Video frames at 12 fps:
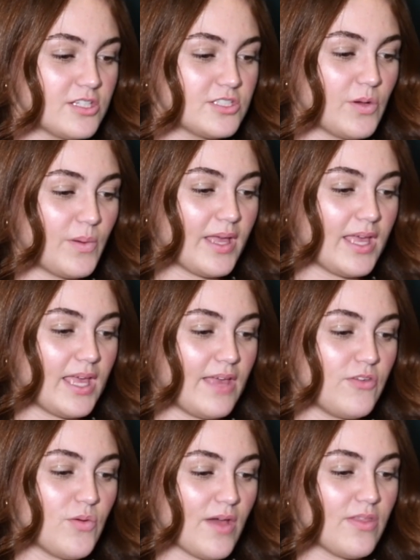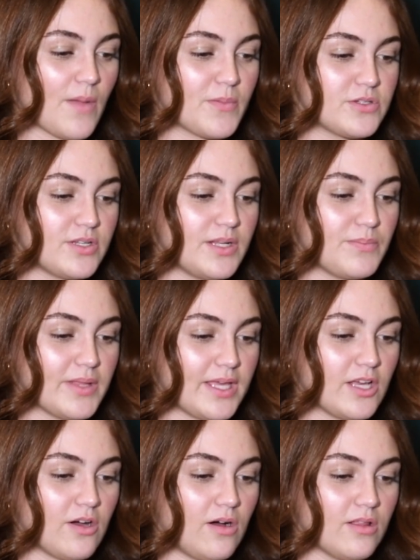So if you had the opportunity to play
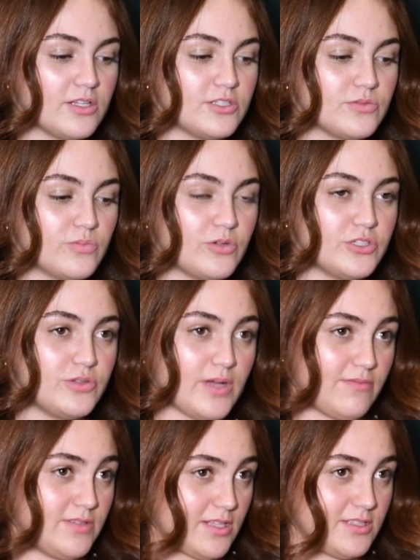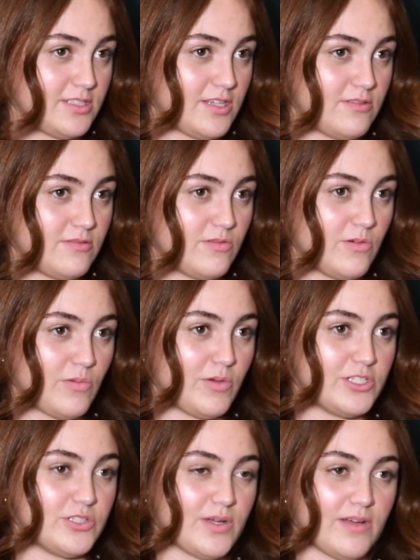in college, would you have done so, or
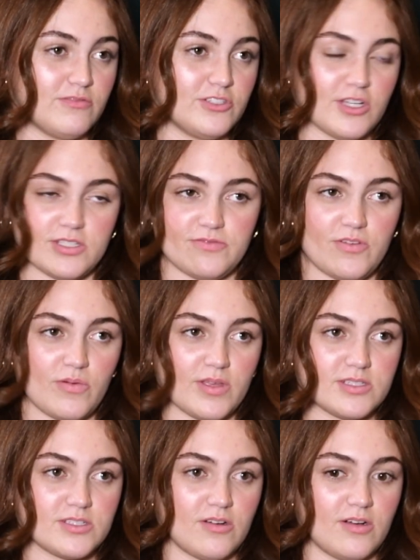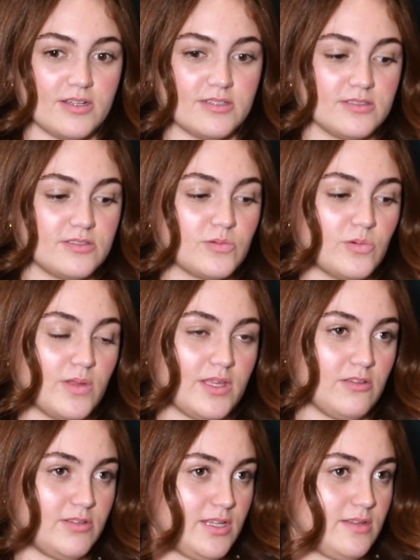would you have just focused on school like
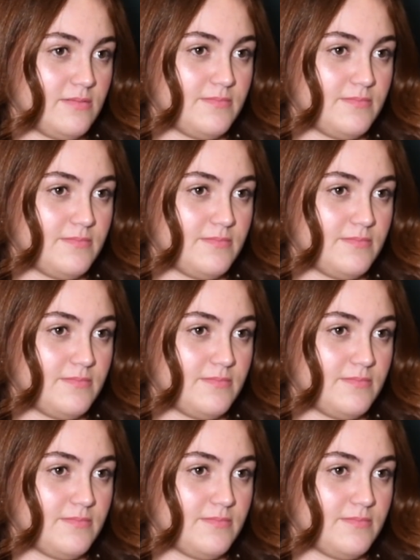you did?